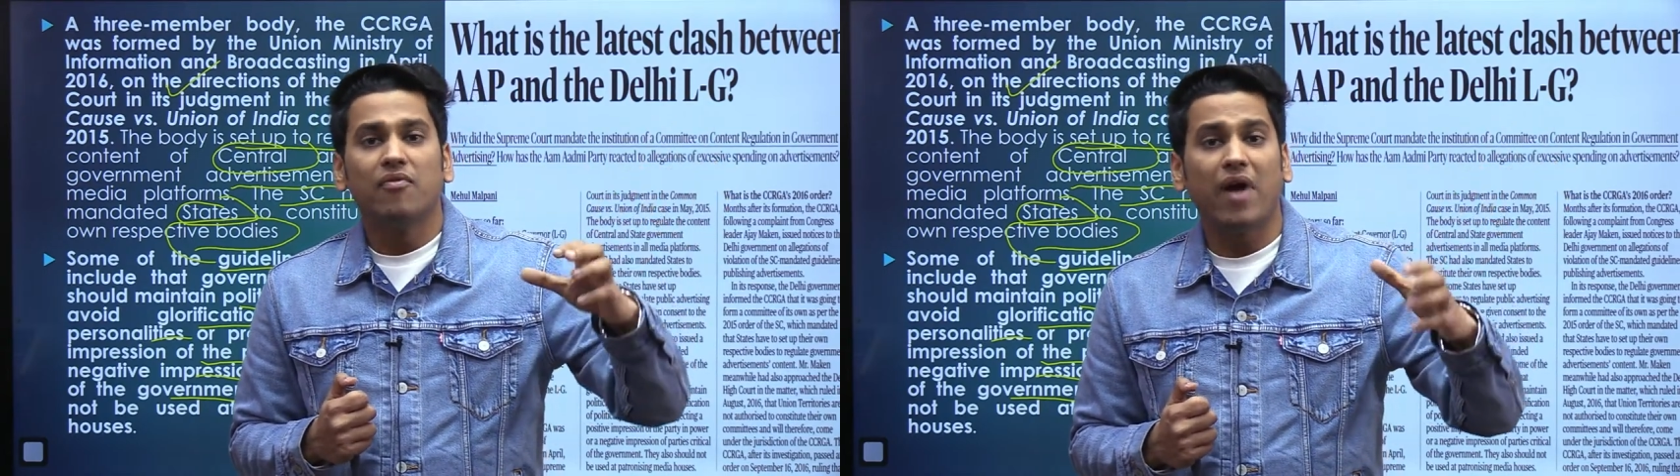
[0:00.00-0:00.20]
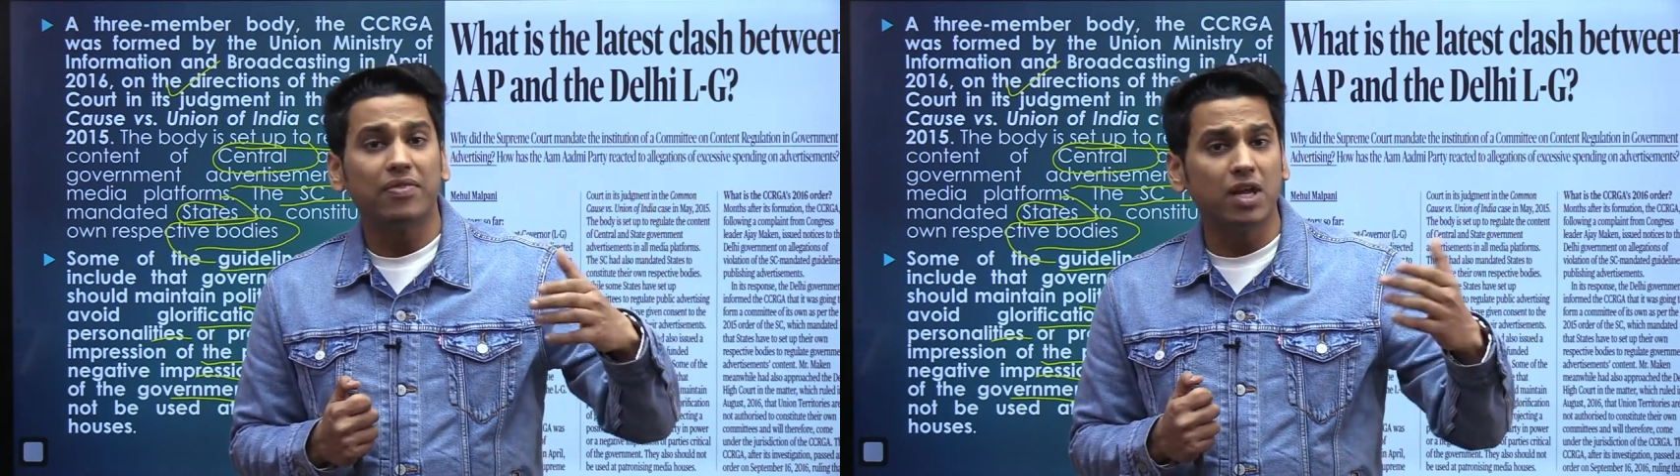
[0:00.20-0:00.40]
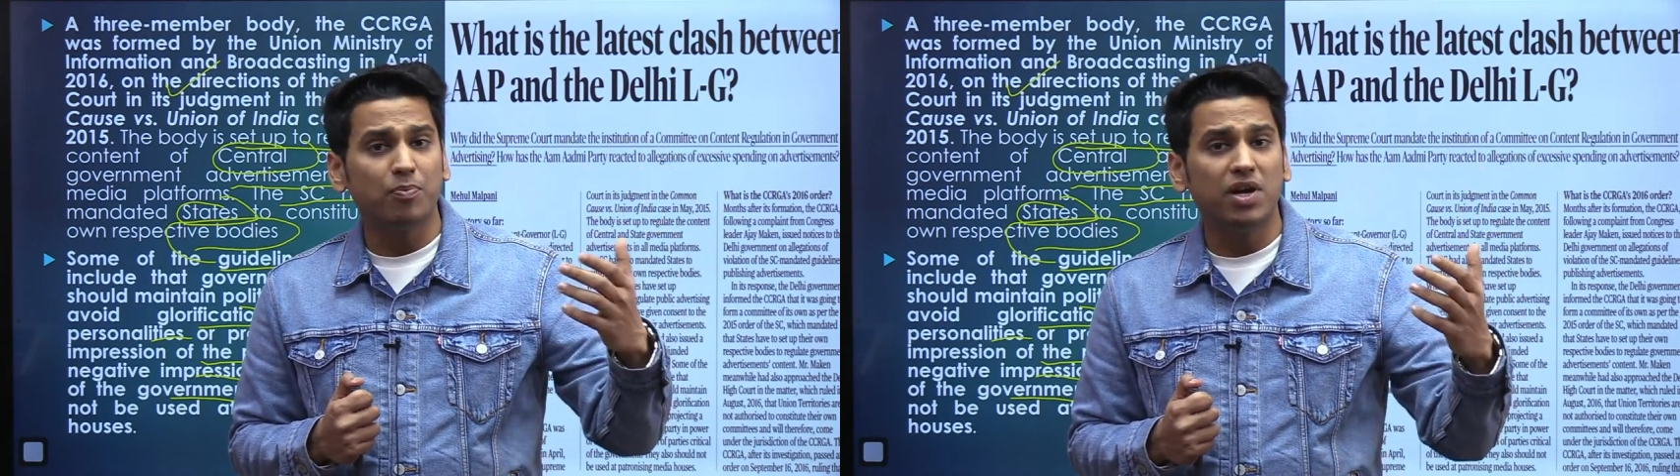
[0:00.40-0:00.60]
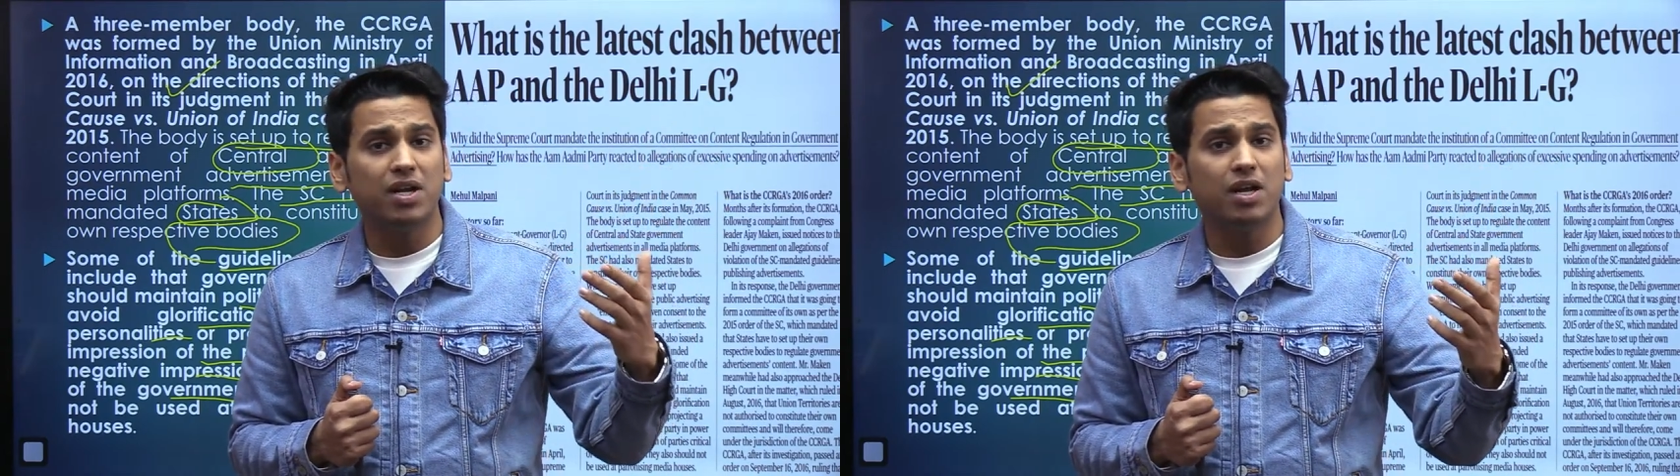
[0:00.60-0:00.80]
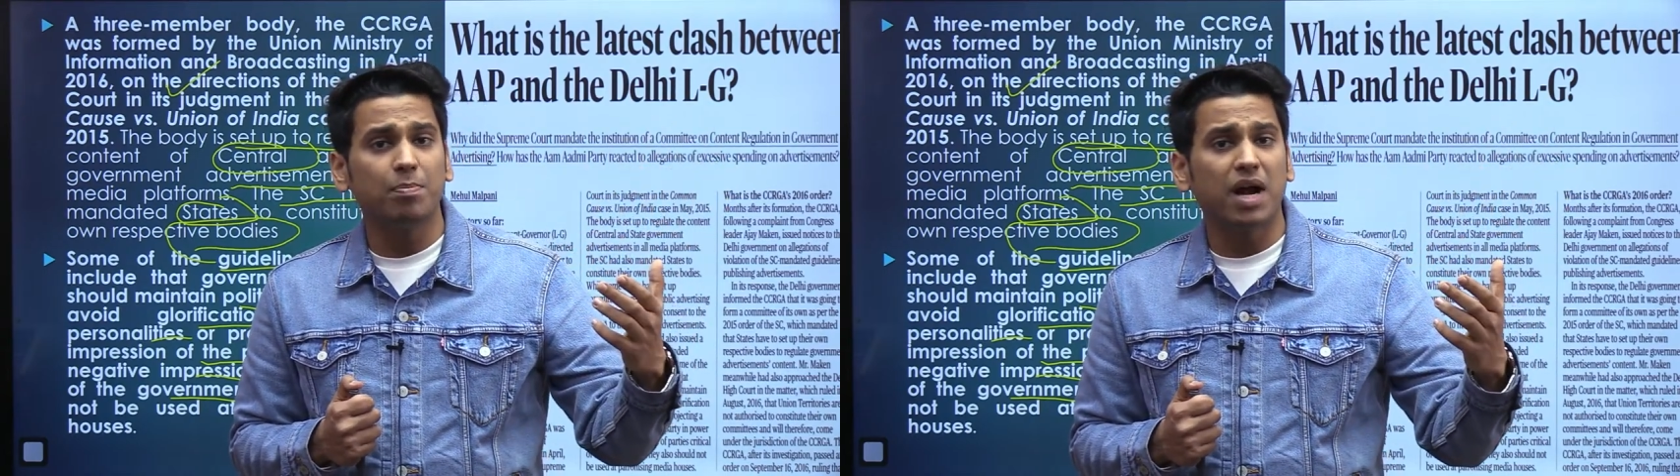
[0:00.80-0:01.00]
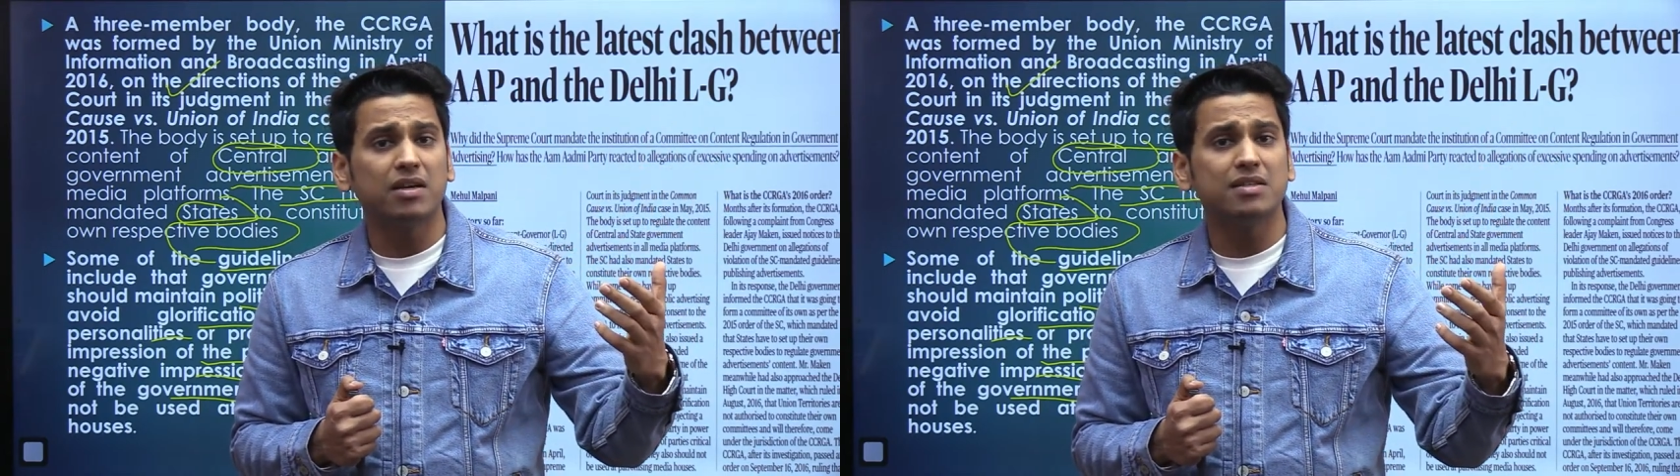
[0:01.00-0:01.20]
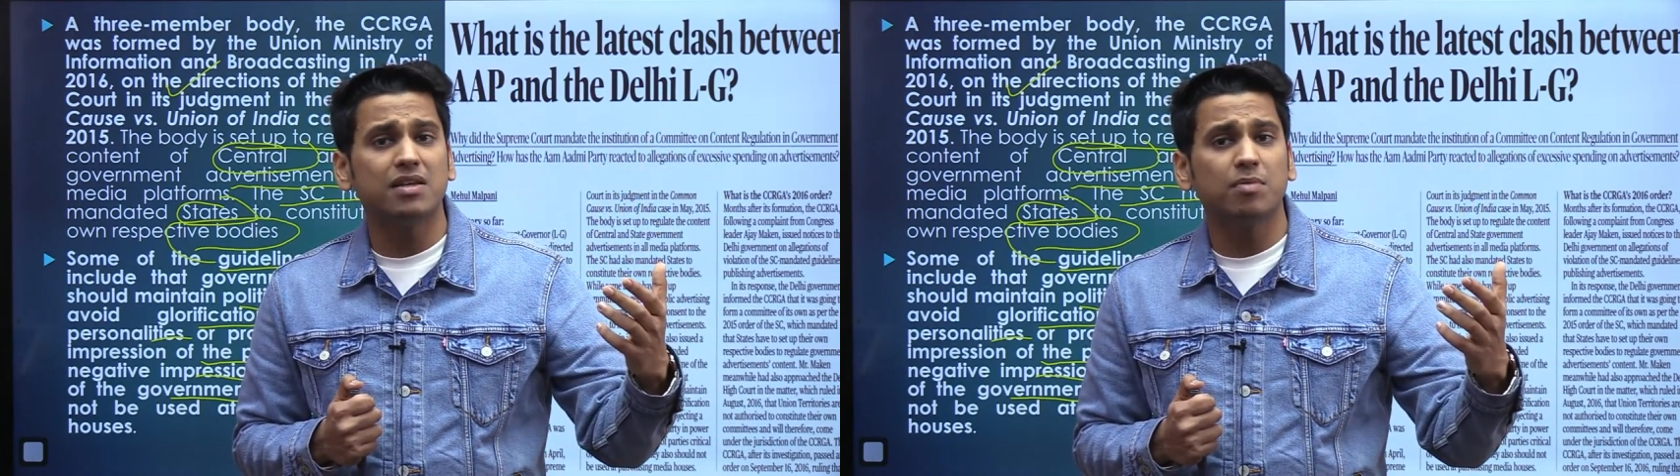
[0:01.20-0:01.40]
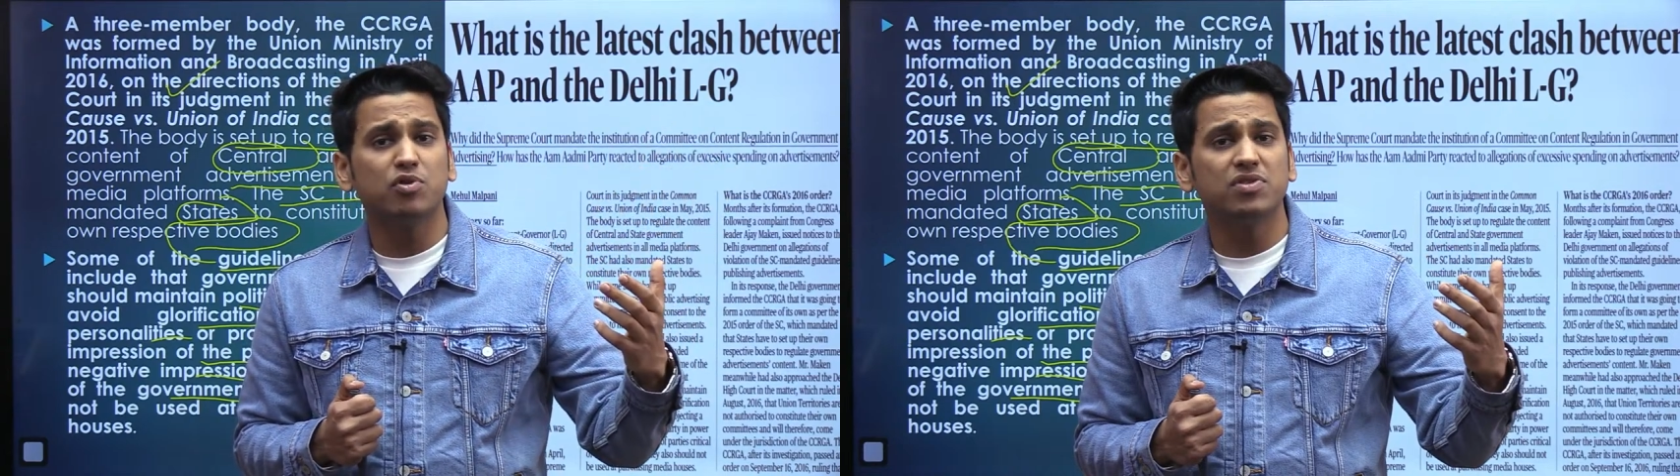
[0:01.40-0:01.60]
whether political parties
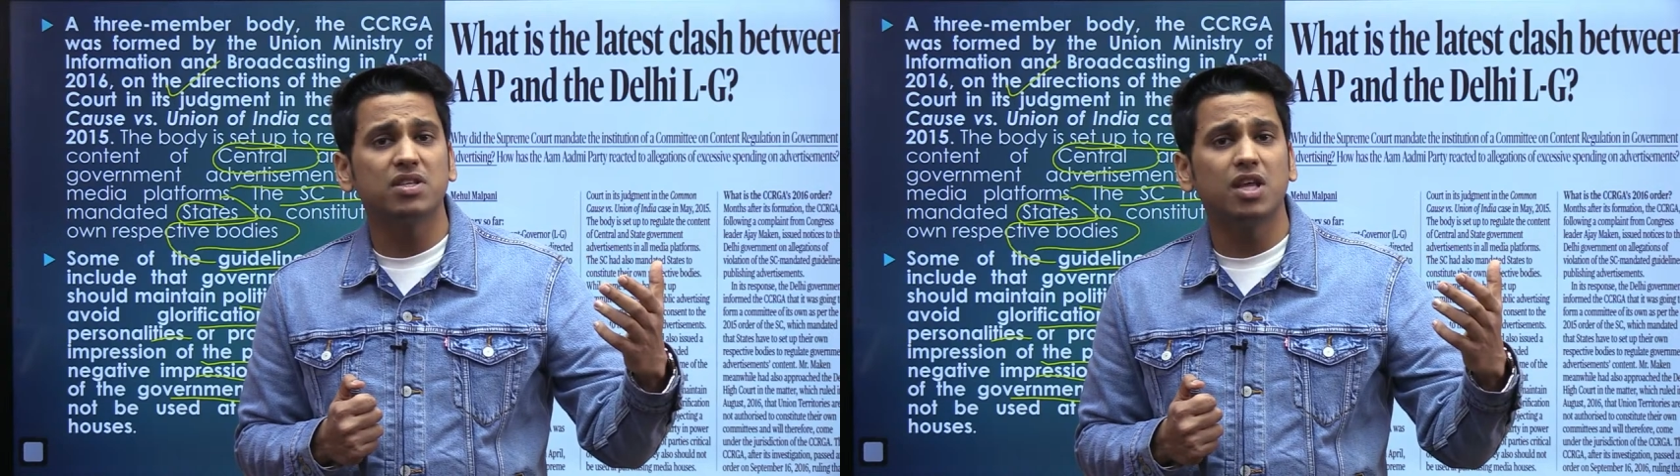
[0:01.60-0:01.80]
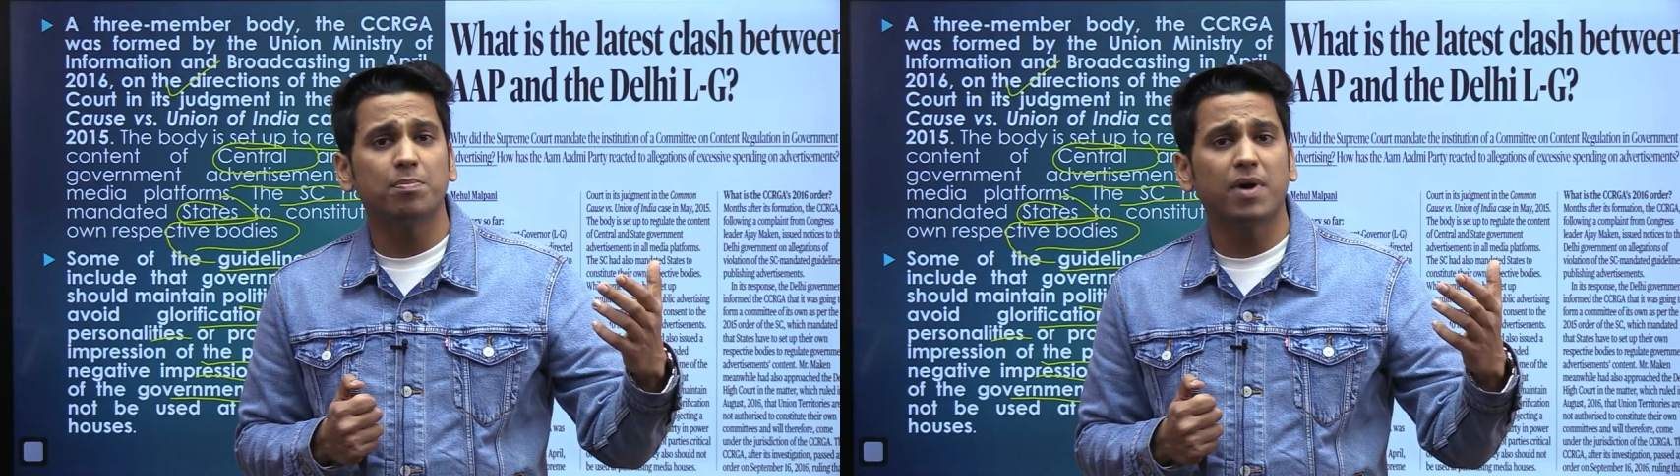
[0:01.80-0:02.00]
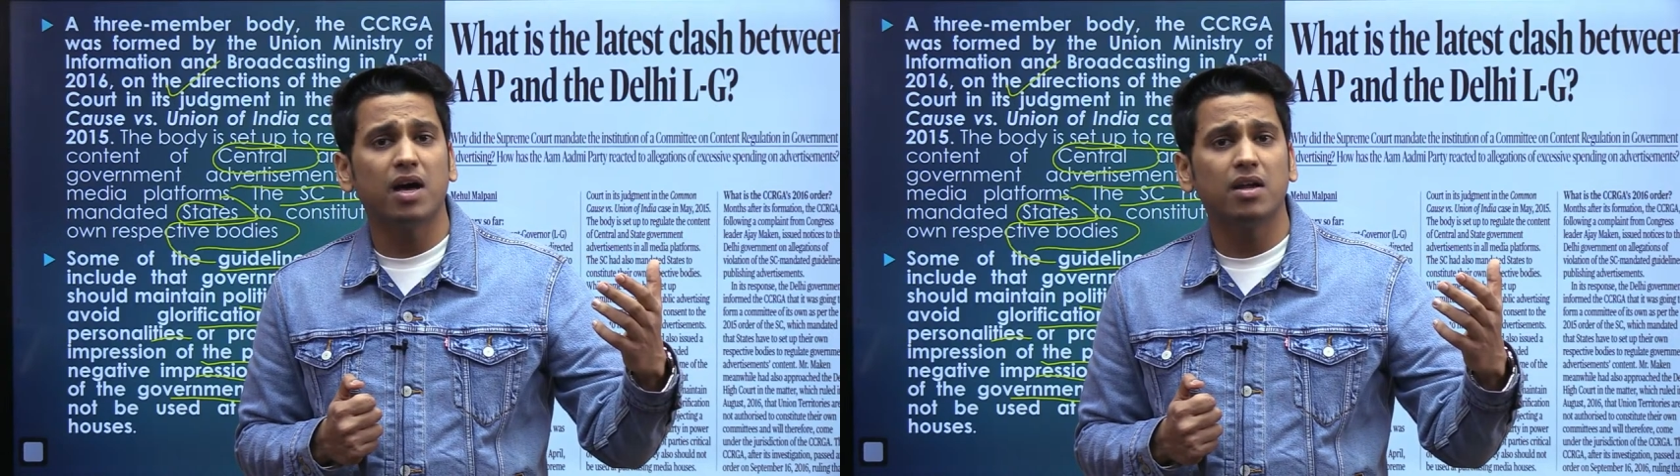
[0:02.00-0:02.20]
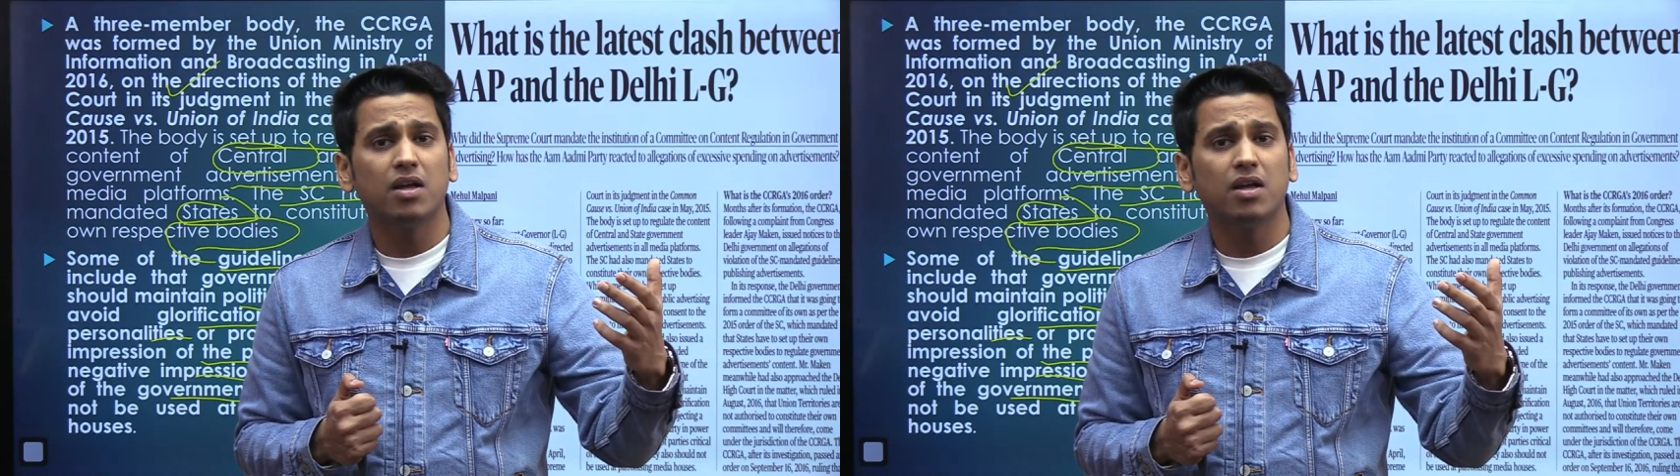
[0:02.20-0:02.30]
are abusing their power,